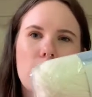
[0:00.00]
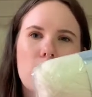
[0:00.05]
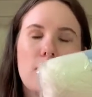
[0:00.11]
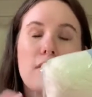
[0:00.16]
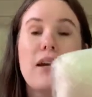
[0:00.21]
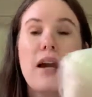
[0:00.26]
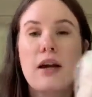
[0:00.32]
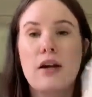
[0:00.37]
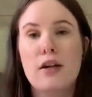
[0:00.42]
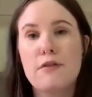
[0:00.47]

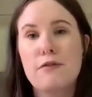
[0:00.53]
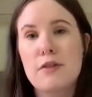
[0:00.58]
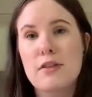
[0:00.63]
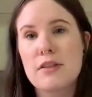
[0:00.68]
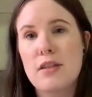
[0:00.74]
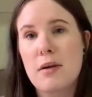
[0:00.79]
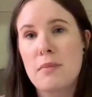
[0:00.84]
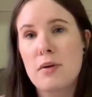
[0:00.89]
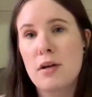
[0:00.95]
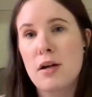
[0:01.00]
yeah, good for
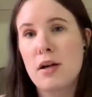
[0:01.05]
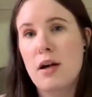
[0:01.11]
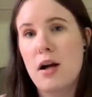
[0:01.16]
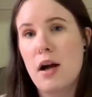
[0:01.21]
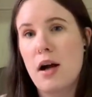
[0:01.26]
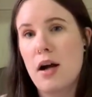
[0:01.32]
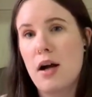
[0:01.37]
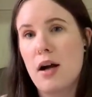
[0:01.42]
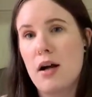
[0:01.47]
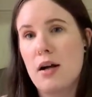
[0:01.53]
summer,
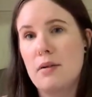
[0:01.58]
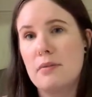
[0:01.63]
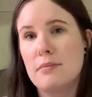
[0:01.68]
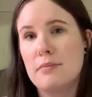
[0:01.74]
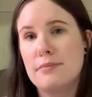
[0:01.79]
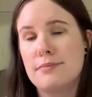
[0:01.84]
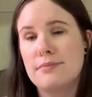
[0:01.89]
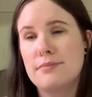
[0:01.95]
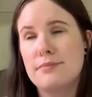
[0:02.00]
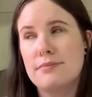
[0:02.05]

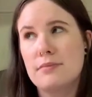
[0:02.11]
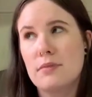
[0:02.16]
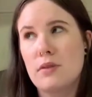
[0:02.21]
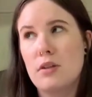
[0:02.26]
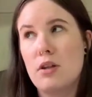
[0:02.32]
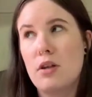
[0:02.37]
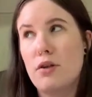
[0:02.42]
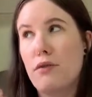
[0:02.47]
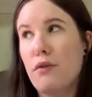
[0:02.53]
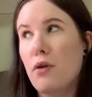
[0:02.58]
um,
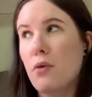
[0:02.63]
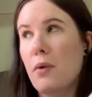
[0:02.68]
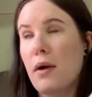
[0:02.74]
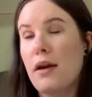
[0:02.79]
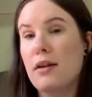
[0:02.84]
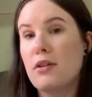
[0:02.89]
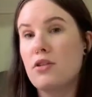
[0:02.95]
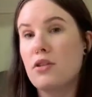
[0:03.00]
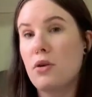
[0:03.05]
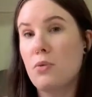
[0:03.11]
good for
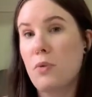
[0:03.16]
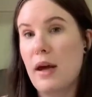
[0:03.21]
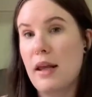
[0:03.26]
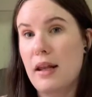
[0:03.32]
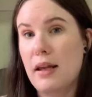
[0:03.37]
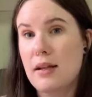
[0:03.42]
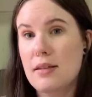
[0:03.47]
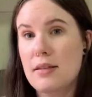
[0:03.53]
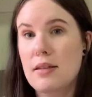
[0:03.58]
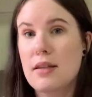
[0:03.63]
wearing to
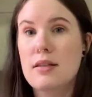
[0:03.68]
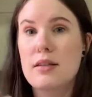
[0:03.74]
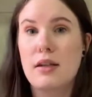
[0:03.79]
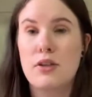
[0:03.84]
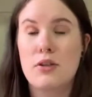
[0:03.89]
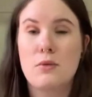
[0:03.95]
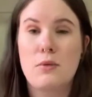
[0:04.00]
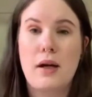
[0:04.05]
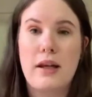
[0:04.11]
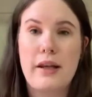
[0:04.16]
weddings because I
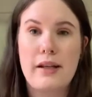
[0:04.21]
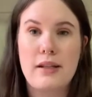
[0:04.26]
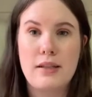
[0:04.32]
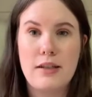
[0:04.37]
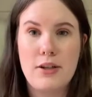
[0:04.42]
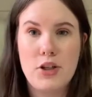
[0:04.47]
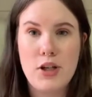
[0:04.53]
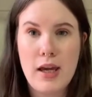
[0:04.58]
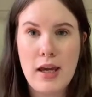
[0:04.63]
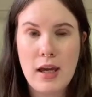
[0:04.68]
do wedding
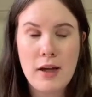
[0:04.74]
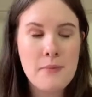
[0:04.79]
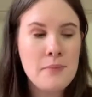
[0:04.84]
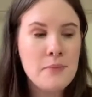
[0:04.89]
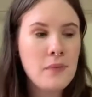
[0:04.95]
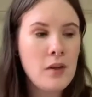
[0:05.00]
DJing.